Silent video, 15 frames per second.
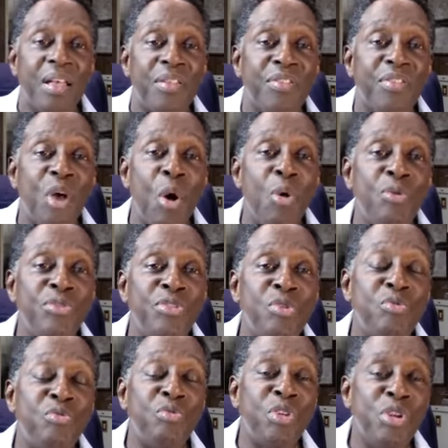"Those who
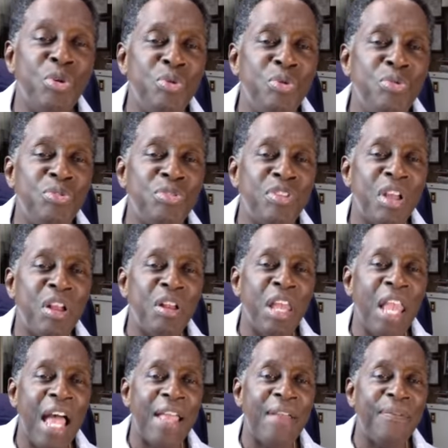lose their
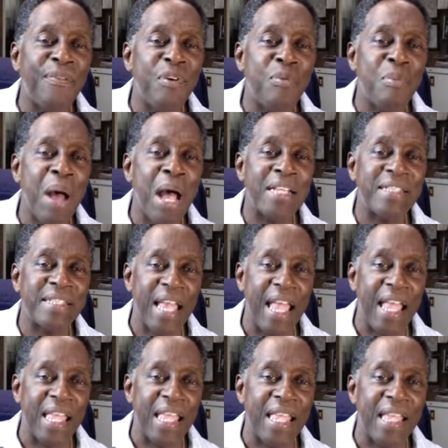life for my
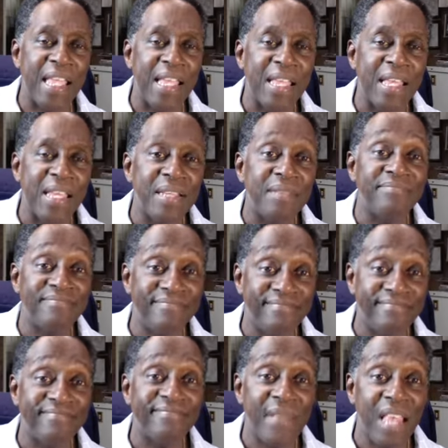sake,
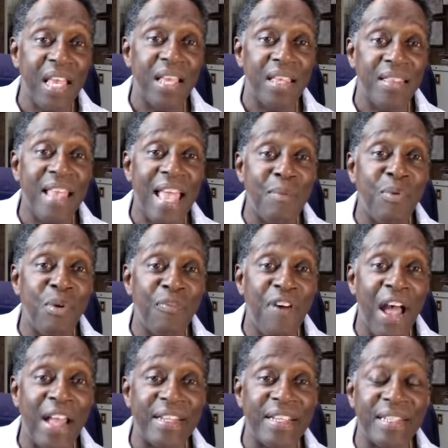they will
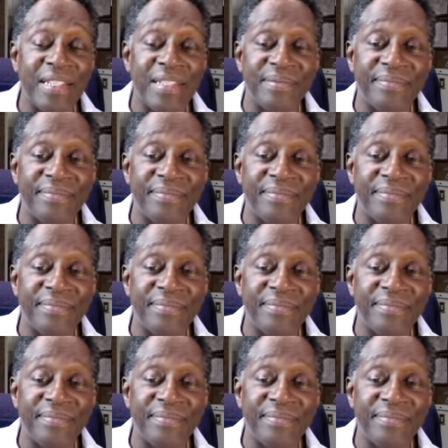find it."